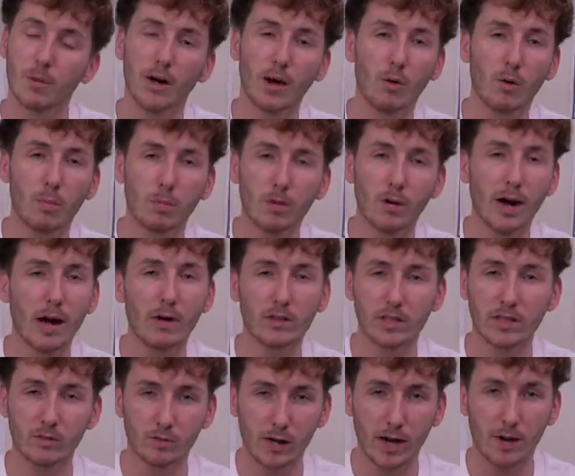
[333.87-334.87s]
but I will
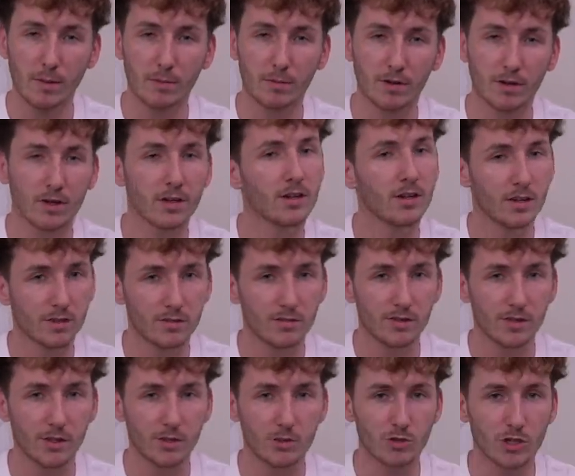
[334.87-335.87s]
proudly rep
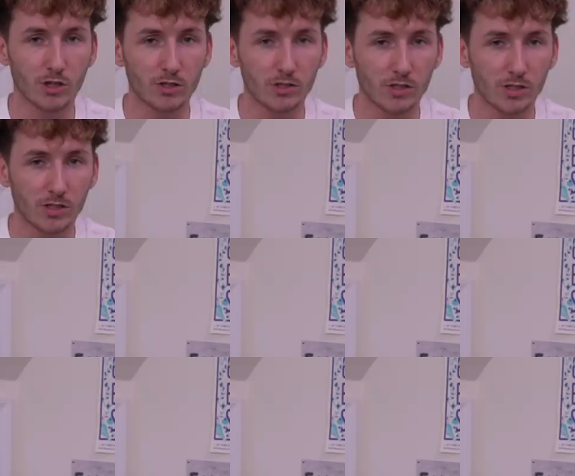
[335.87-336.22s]
for New Jersey.